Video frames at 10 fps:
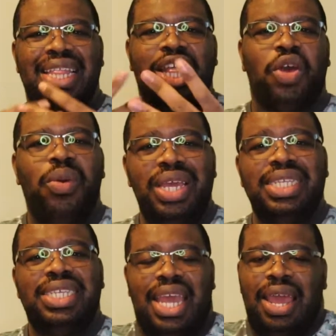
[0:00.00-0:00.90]
The
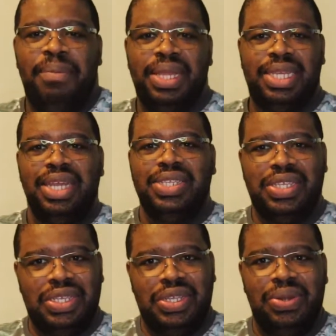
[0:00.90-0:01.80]
Queen's Gambit tells
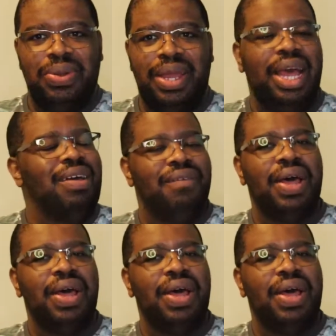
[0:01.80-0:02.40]
the story of